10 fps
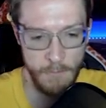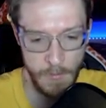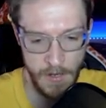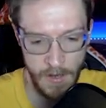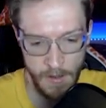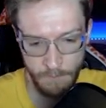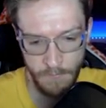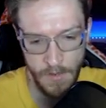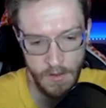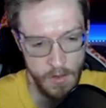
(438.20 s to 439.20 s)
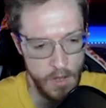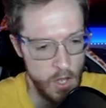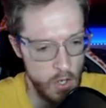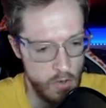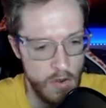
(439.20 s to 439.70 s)
been
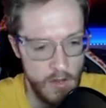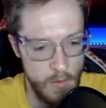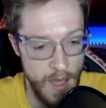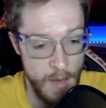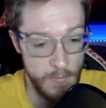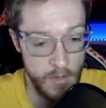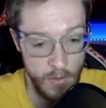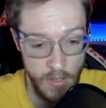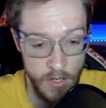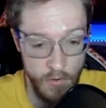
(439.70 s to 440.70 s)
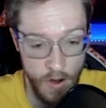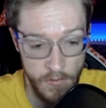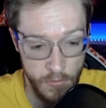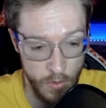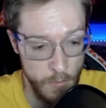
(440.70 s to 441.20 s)
trying to absolutely grind
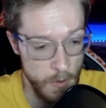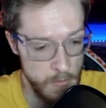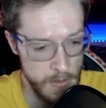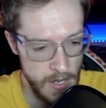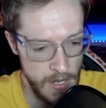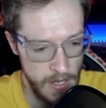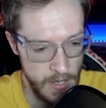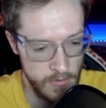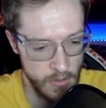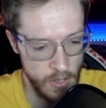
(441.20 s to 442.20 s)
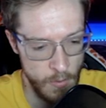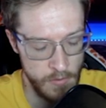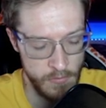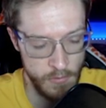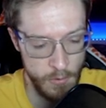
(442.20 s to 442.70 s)
for at the moment is going through